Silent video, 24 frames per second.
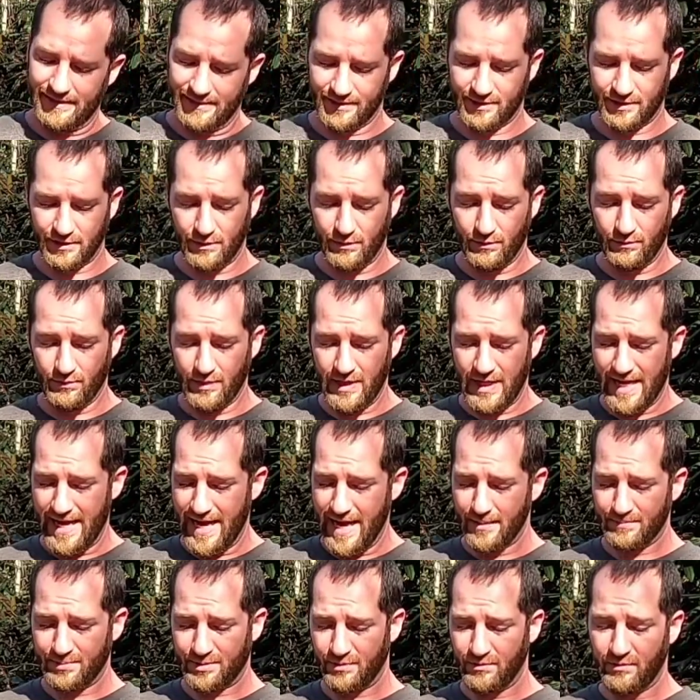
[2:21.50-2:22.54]
So
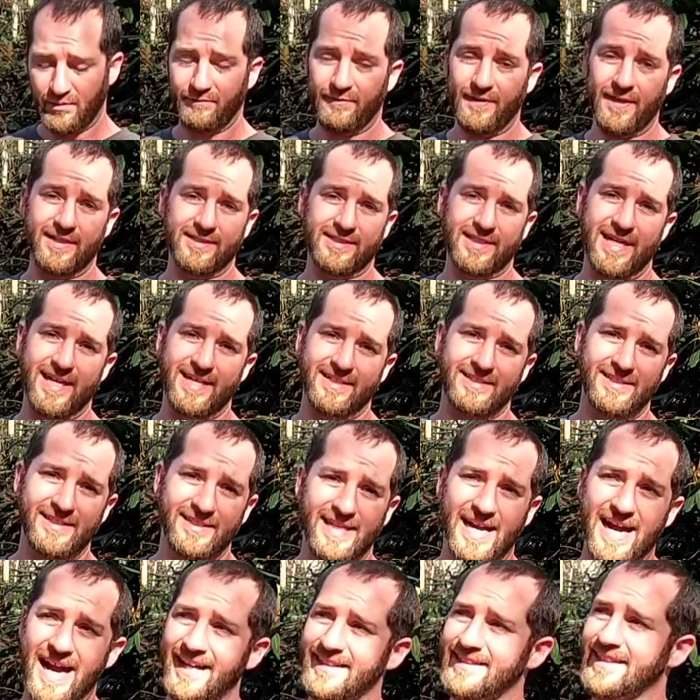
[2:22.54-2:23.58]
absolutely
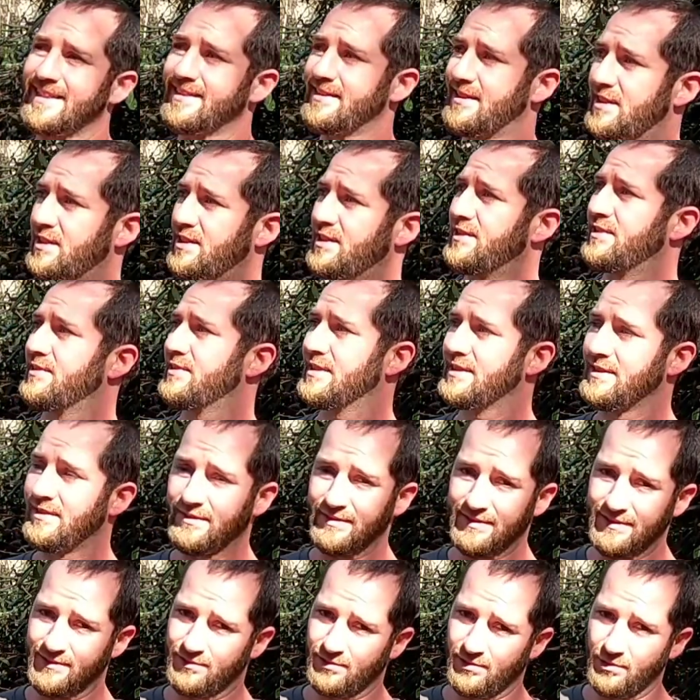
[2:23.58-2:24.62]
fantastic. I think the clarity
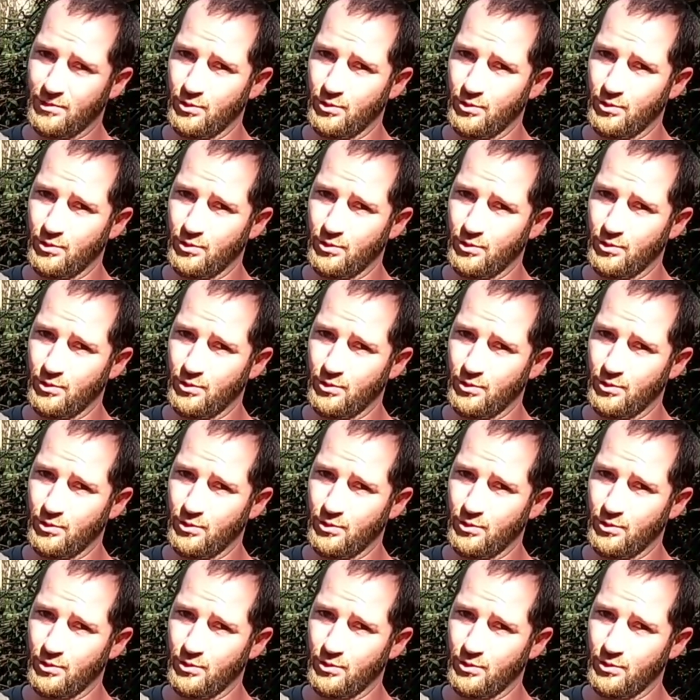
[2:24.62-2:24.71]
on these are